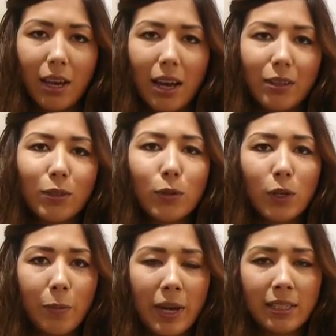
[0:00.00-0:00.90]
and has
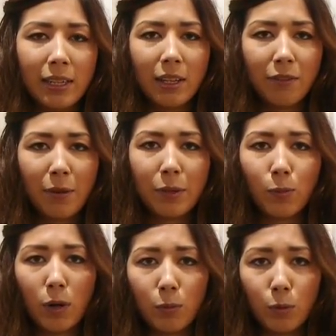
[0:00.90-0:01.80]
also painted the
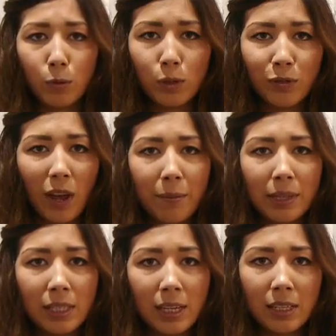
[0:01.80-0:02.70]
famous white walls of
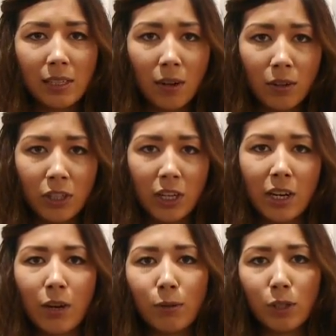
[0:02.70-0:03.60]
M&C
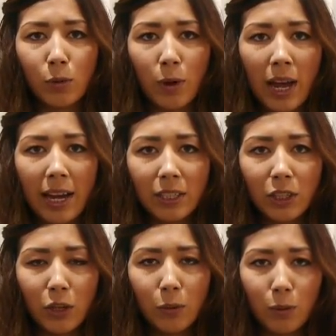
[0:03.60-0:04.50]
Saatchi Golden Square
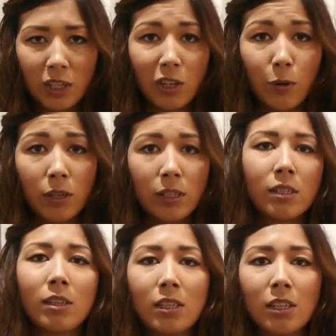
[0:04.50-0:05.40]
HQ, which no artist
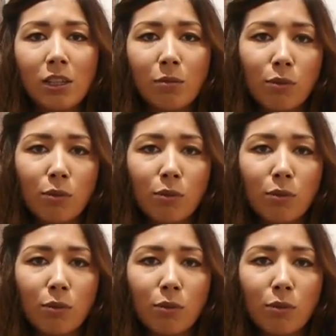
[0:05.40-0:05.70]
has actually done